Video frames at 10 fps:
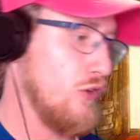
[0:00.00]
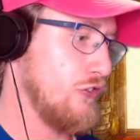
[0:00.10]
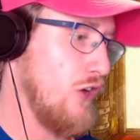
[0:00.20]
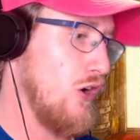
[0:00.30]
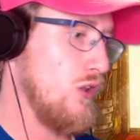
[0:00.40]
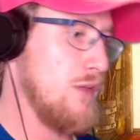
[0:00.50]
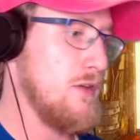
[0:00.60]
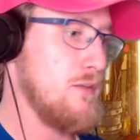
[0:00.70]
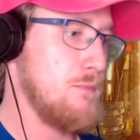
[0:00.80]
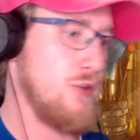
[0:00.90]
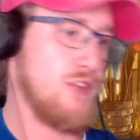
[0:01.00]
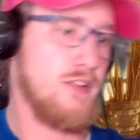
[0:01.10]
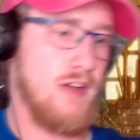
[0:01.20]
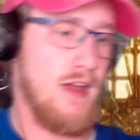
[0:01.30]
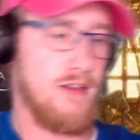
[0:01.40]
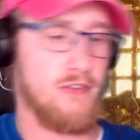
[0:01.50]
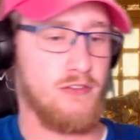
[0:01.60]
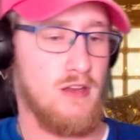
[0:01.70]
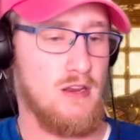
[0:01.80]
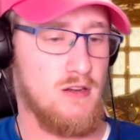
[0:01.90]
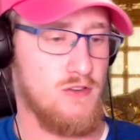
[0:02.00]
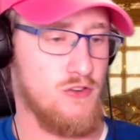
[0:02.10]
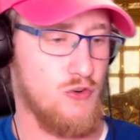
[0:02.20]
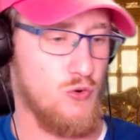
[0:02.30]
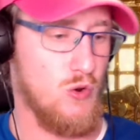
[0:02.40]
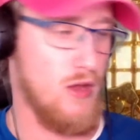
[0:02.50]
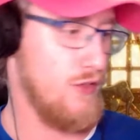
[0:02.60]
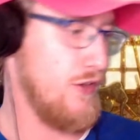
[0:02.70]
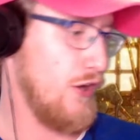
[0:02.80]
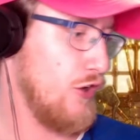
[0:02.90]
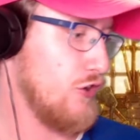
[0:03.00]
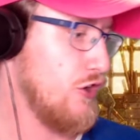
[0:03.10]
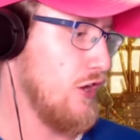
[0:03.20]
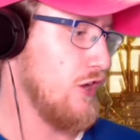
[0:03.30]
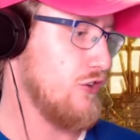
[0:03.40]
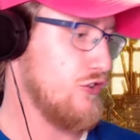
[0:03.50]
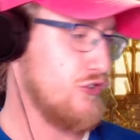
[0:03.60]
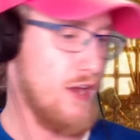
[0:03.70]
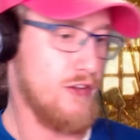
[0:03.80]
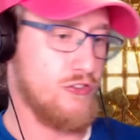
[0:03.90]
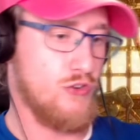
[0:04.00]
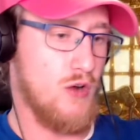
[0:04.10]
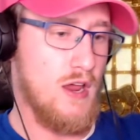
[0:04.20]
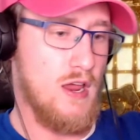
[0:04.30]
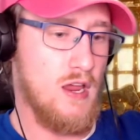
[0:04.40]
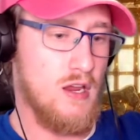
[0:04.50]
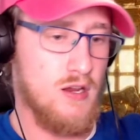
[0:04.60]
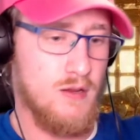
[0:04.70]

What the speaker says: So let me put the dice into their dice tray.